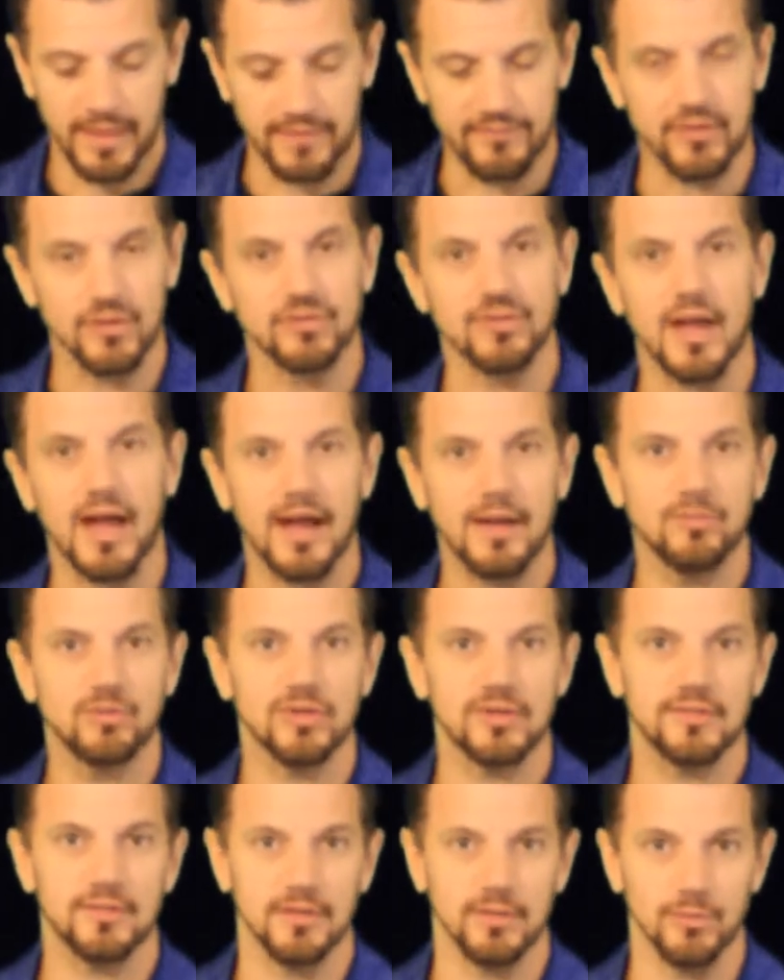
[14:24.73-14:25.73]
If there's
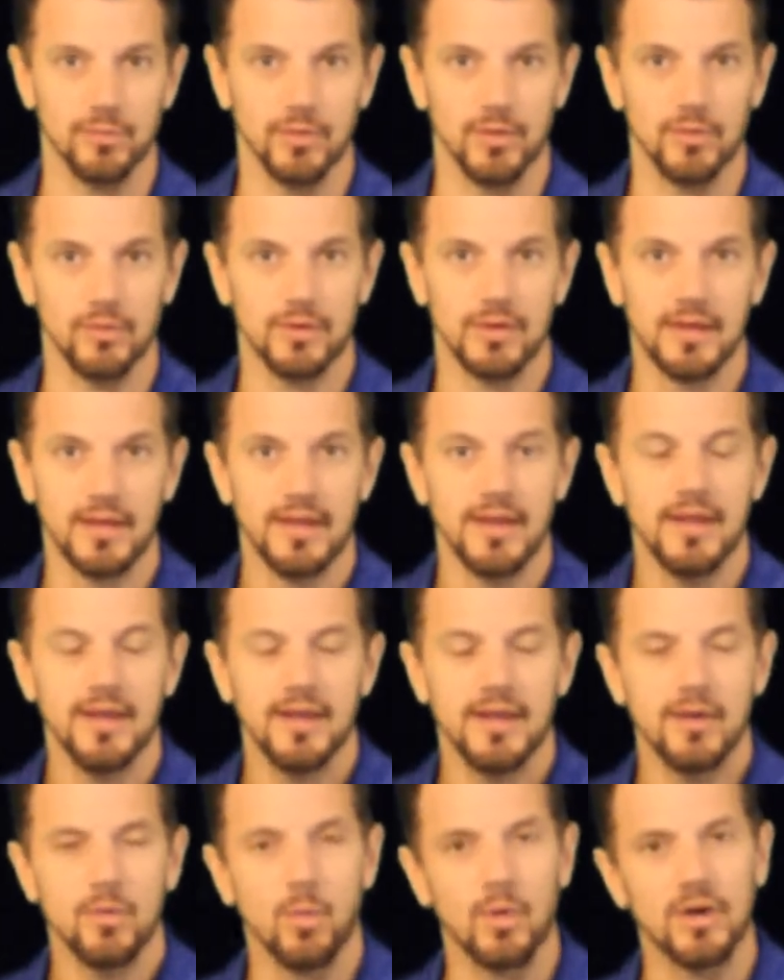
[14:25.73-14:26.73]
objects in the road,
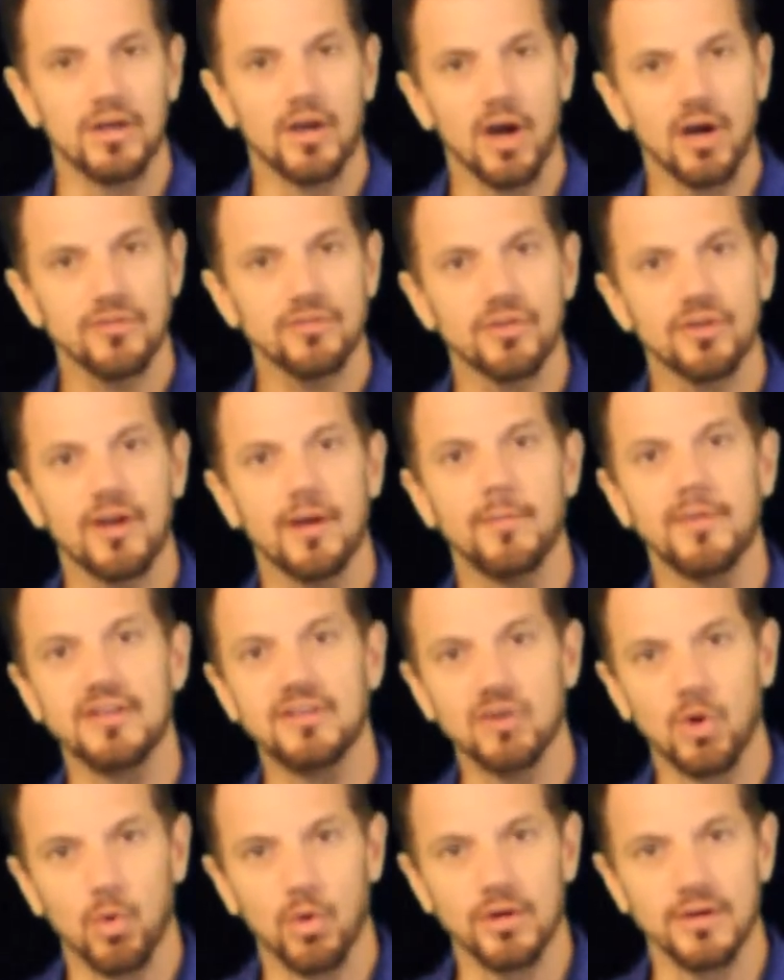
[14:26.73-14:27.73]
when cars are coming
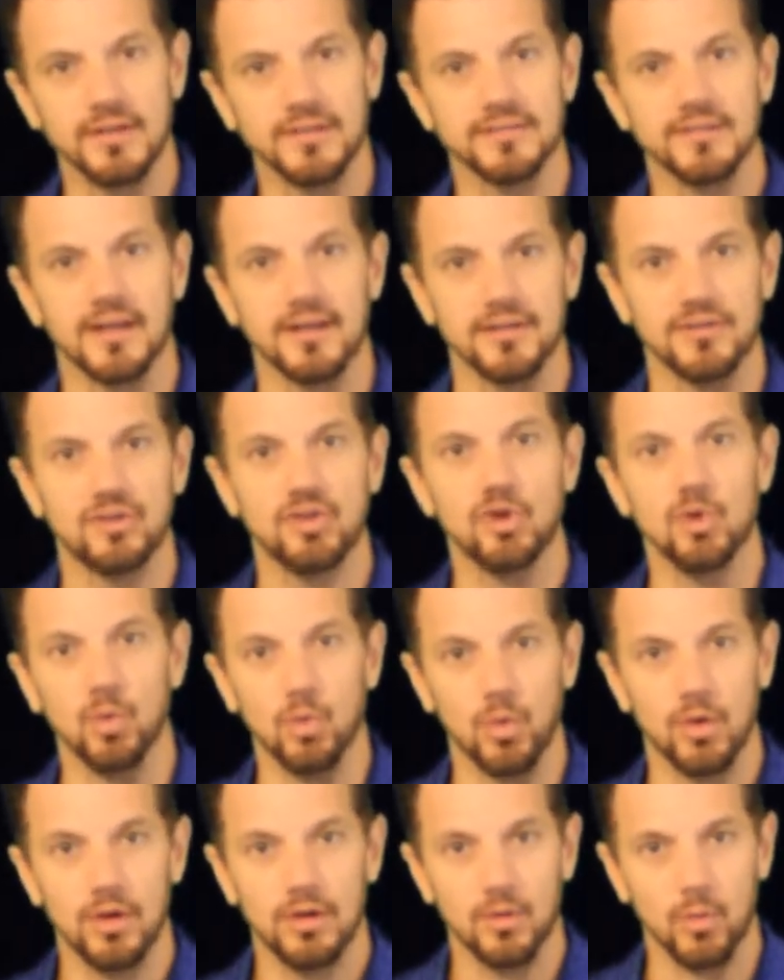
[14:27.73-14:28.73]
toward us on a
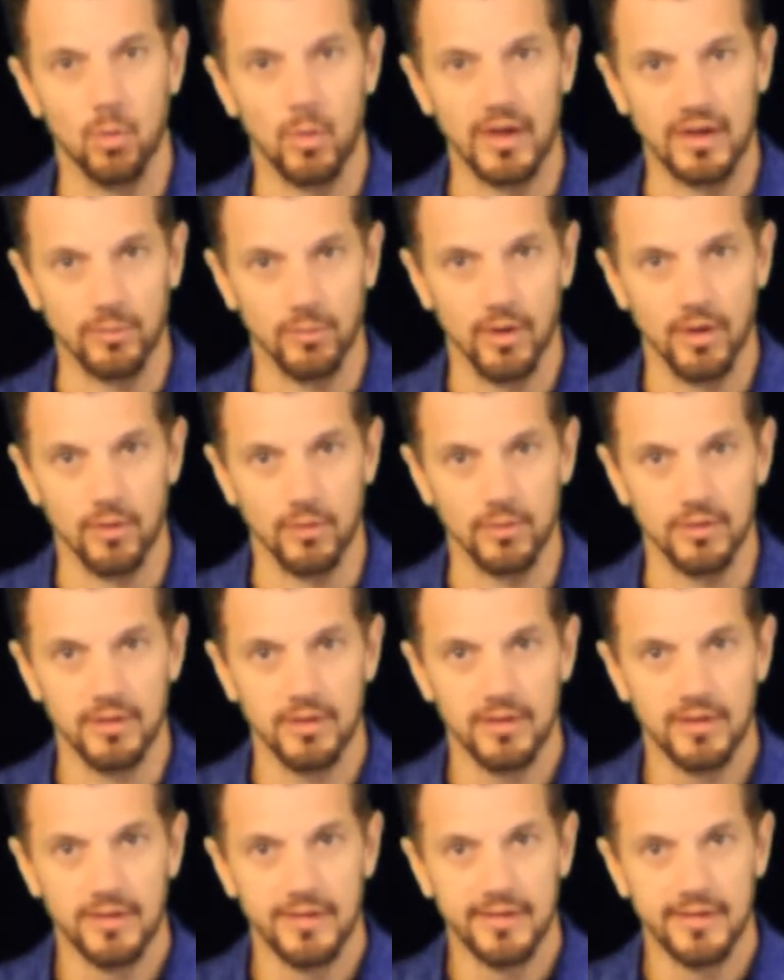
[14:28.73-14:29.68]
two-way road,